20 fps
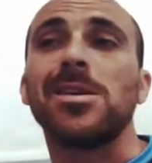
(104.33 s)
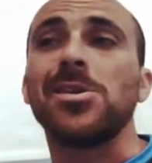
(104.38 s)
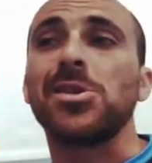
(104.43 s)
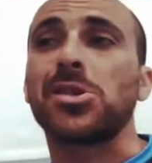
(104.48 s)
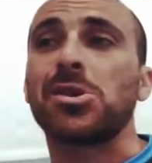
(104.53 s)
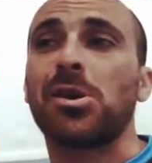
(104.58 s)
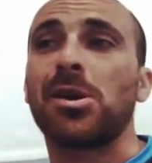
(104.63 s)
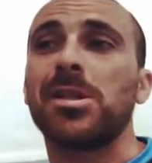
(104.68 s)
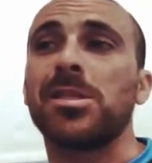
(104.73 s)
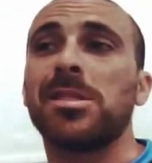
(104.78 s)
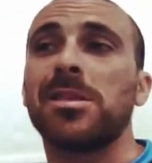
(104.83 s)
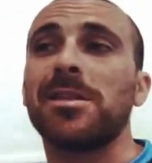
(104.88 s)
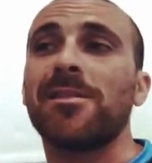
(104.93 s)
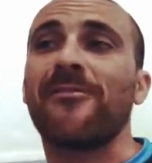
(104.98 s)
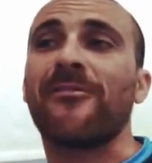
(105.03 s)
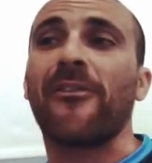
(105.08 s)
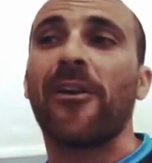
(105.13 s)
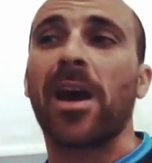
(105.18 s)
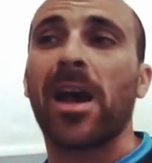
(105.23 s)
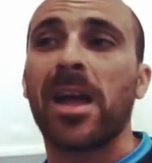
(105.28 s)
So I did
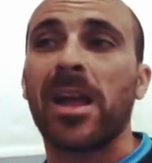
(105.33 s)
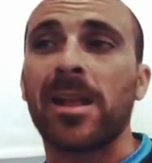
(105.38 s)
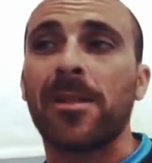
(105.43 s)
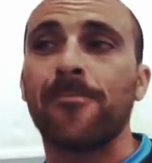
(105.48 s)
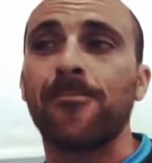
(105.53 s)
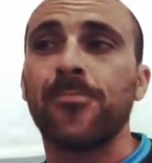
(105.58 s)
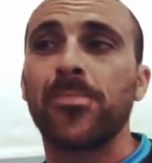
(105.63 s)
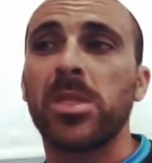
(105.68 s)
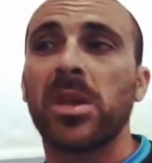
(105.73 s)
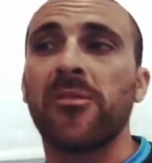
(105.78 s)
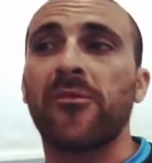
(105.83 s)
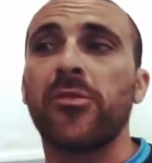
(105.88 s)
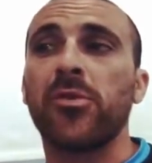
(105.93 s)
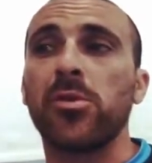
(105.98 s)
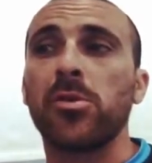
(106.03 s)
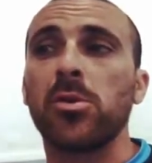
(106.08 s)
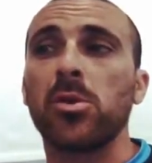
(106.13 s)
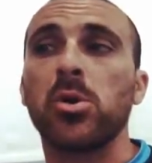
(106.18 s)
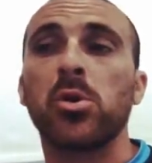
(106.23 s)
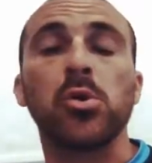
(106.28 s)
find a
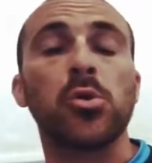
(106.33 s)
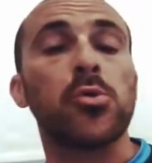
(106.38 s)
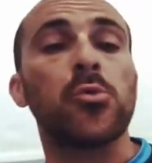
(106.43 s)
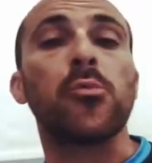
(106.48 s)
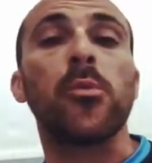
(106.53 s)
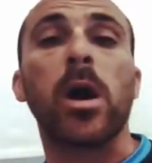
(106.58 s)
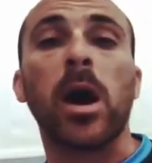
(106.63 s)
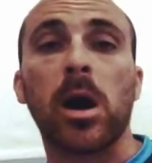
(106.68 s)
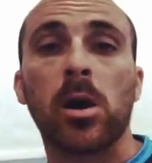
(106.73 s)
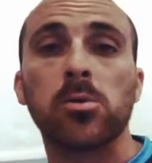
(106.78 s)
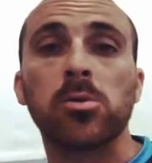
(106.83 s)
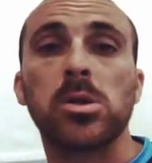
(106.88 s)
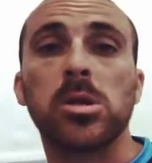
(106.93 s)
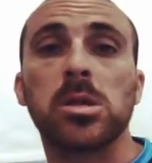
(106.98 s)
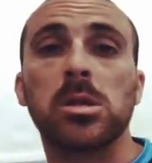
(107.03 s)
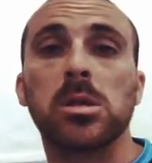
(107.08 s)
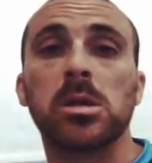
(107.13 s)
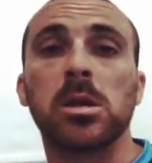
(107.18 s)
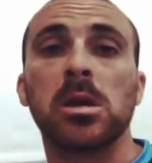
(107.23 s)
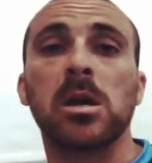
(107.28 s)
few good
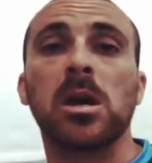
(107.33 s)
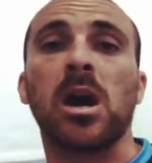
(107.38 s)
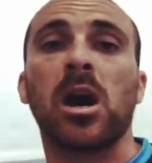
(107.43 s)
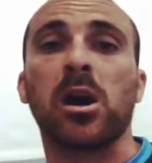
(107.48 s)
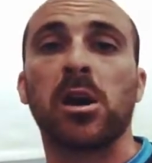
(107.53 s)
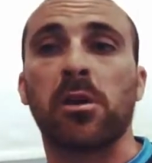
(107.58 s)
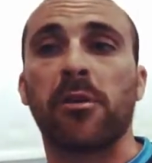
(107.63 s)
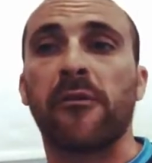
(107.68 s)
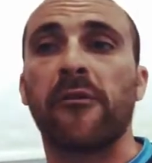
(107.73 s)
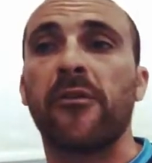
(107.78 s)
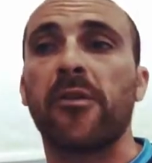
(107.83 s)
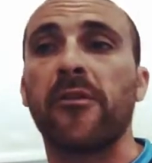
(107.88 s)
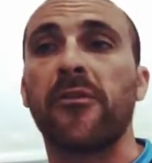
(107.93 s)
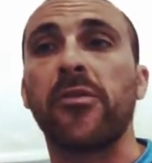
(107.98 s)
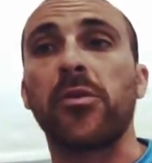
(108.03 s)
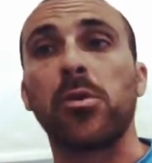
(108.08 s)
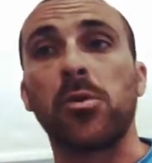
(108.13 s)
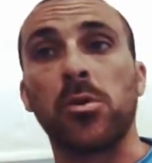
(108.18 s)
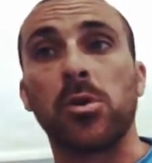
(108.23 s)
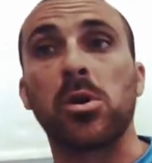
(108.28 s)
routes out of a
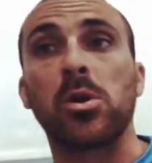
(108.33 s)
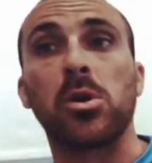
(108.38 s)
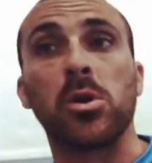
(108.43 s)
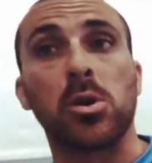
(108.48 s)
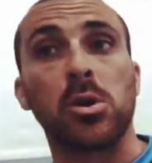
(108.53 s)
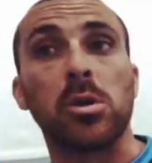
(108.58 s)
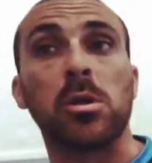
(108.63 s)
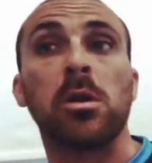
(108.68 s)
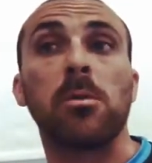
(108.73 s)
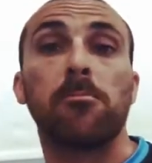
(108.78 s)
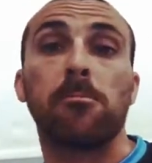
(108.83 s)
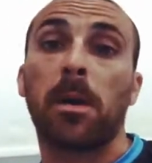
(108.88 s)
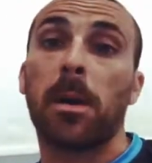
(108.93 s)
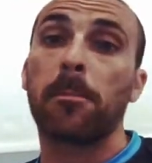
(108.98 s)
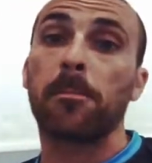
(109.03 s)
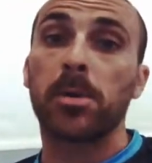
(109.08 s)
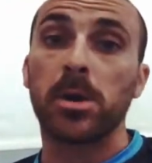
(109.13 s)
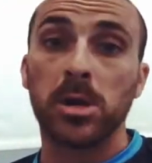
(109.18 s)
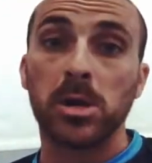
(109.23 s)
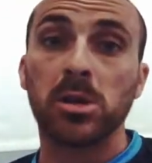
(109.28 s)
few good
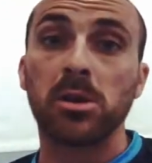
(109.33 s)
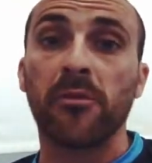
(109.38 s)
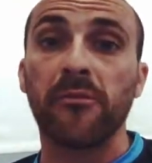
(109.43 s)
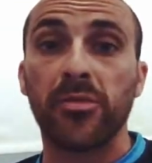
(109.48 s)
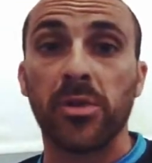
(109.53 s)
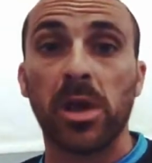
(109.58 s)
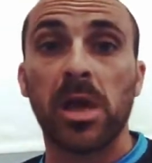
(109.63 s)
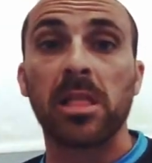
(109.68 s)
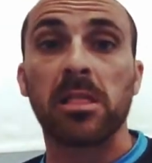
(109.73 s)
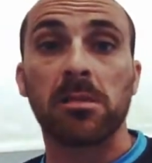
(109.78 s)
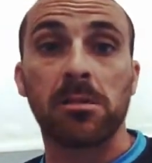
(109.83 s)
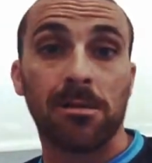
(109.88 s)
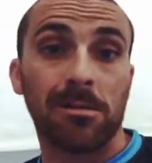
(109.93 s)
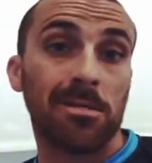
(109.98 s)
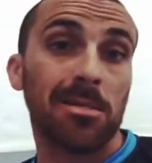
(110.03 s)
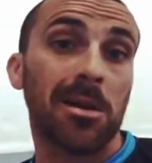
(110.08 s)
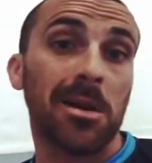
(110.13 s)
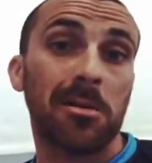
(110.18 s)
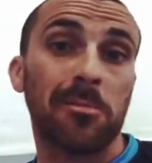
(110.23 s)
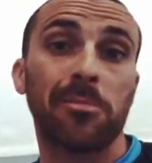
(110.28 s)
members of that
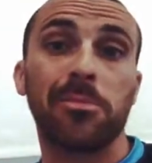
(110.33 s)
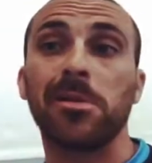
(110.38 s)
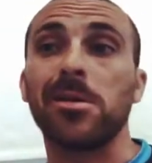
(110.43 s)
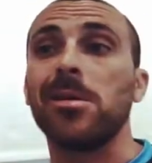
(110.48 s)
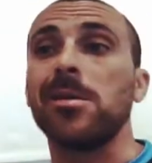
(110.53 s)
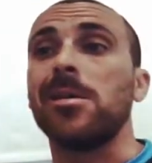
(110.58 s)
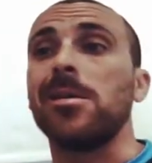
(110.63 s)
club.